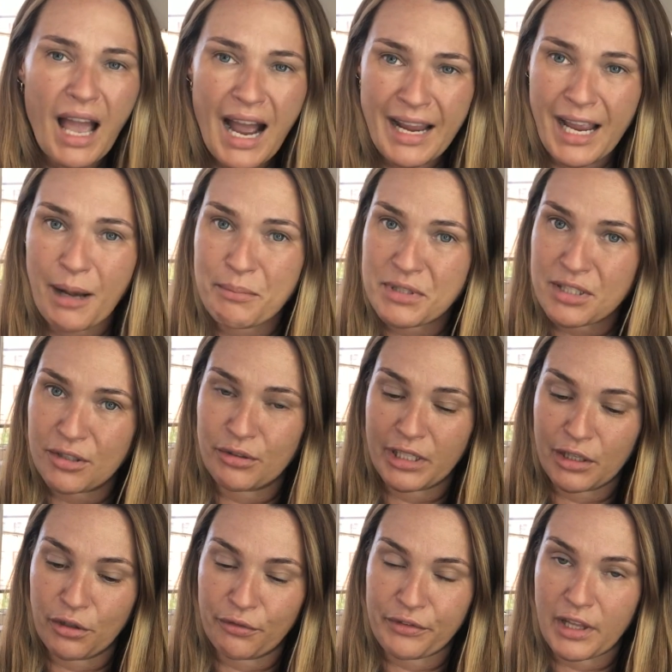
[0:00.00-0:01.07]
I
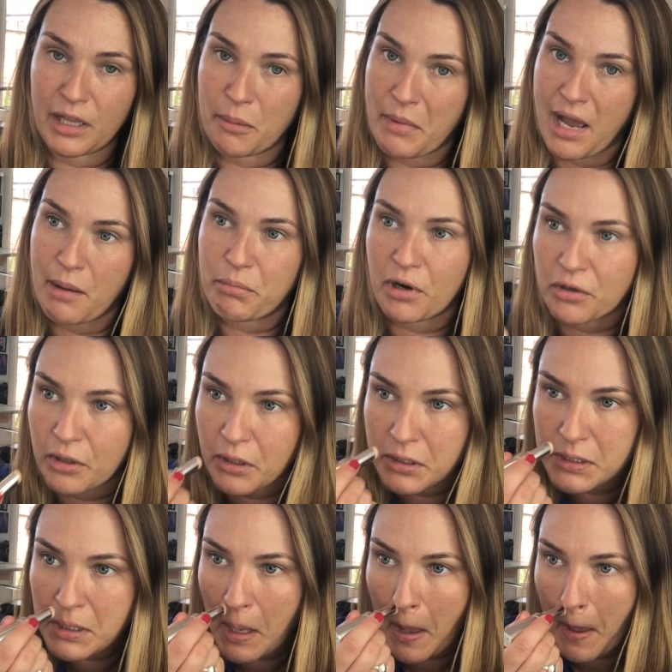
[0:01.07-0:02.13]
absolutely love the Mer
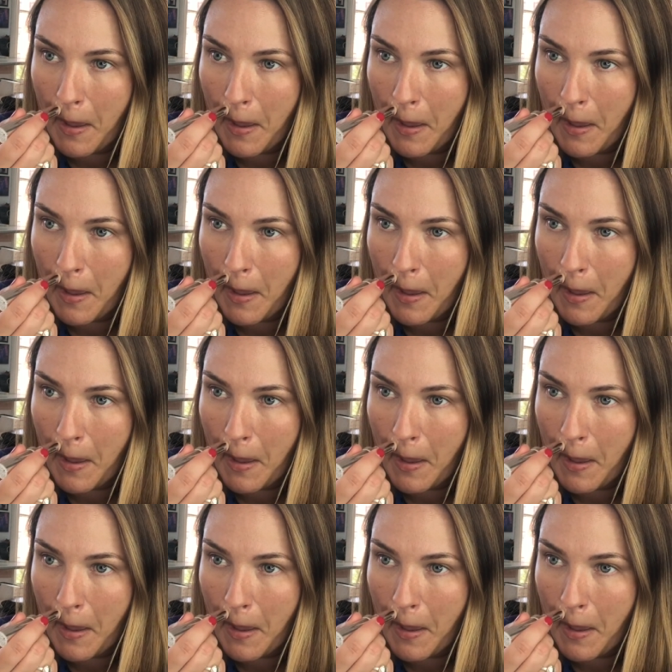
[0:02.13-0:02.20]
products.